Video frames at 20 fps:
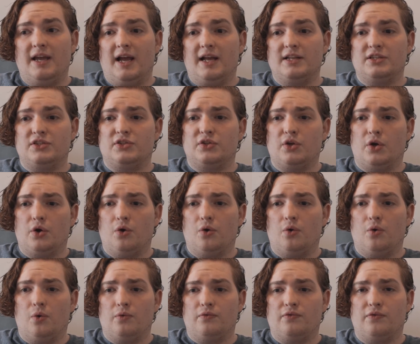And
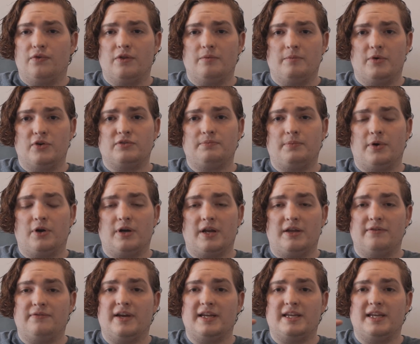so for the most
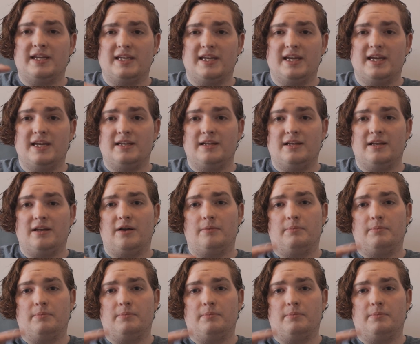part, if I can get